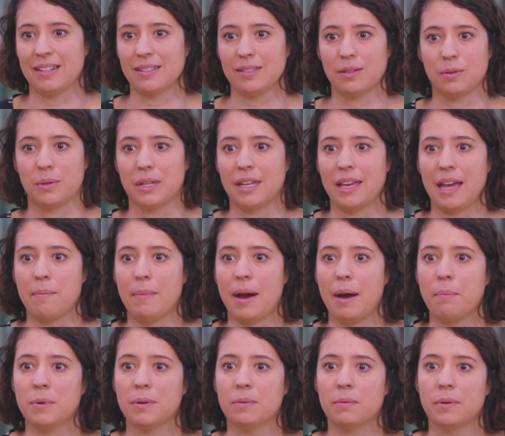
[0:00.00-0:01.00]
And so we came
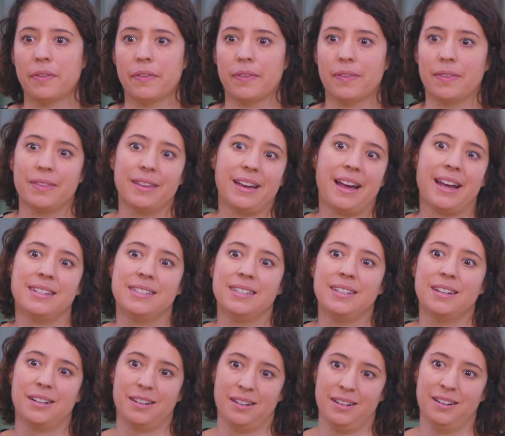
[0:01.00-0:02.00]
up with the
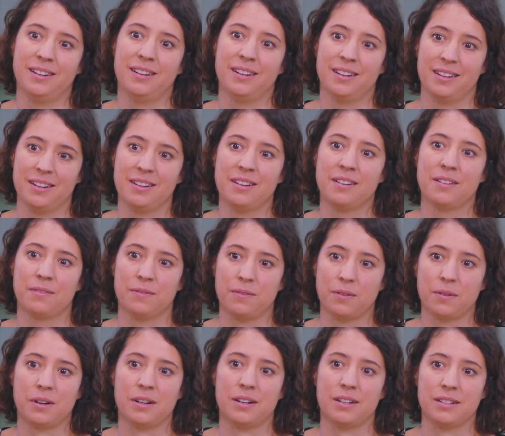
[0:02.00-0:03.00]
idea
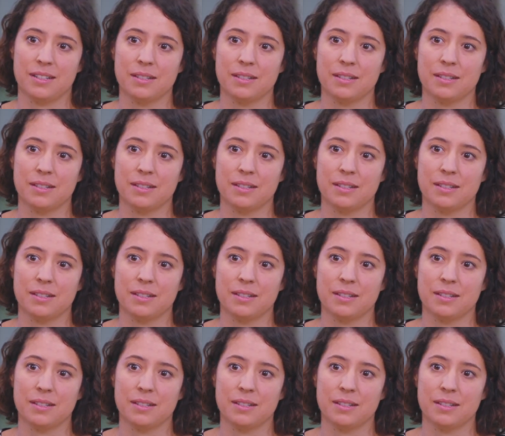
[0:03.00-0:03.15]
for